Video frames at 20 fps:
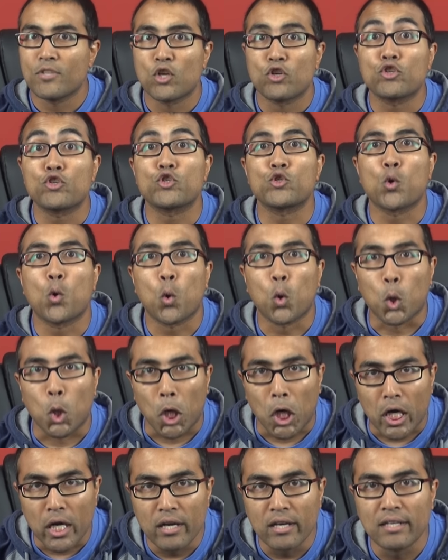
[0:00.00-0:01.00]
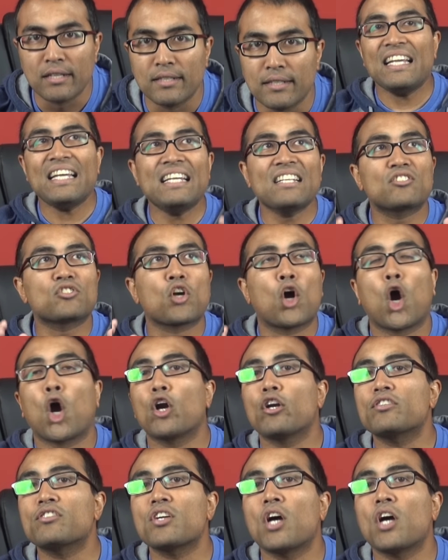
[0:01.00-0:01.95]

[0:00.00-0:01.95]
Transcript: Sure. It's hard